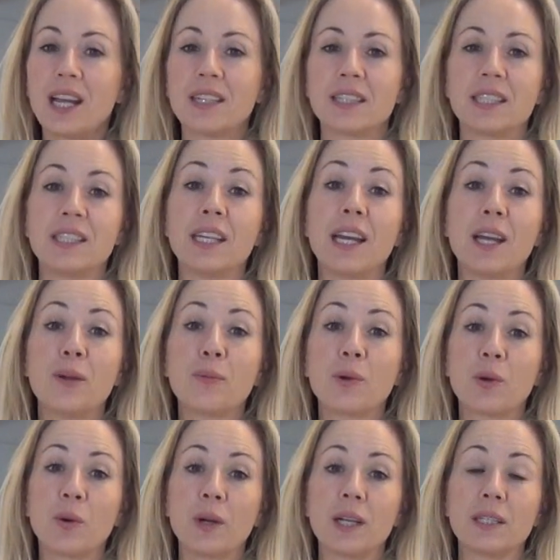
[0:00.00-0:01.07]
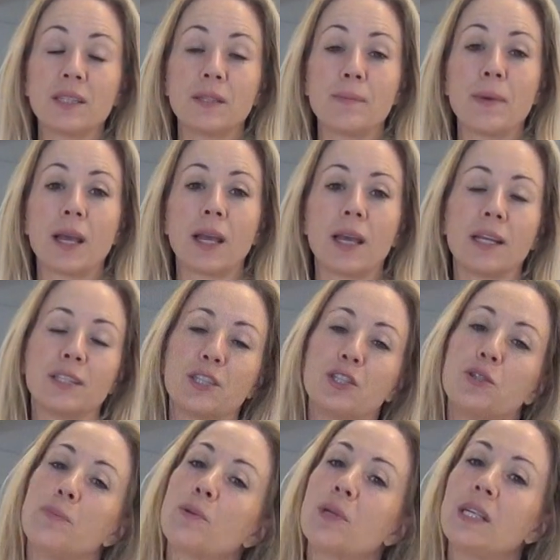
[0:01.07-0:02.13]
and today we're going to make a
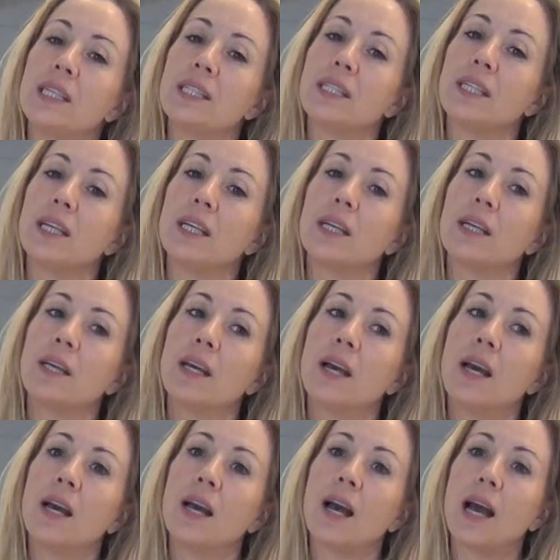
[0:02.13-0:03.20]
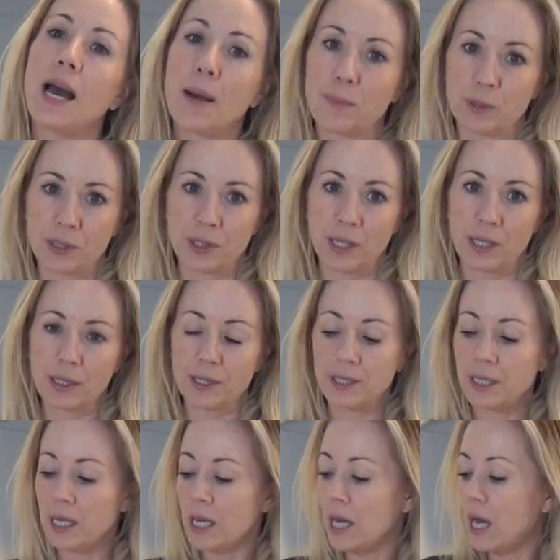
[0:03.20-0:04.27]
super easy
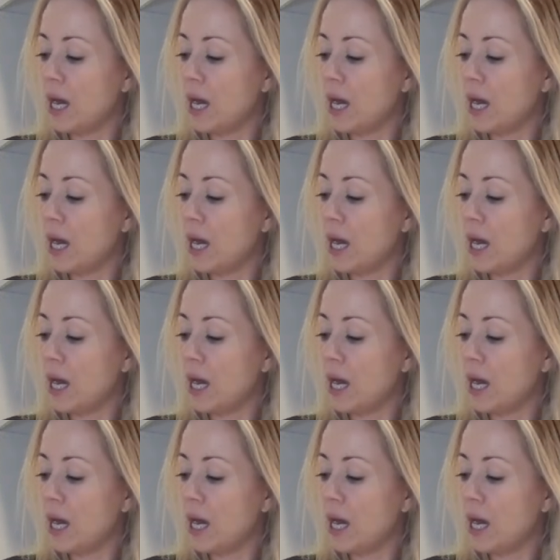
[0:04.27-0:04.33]
applesauce.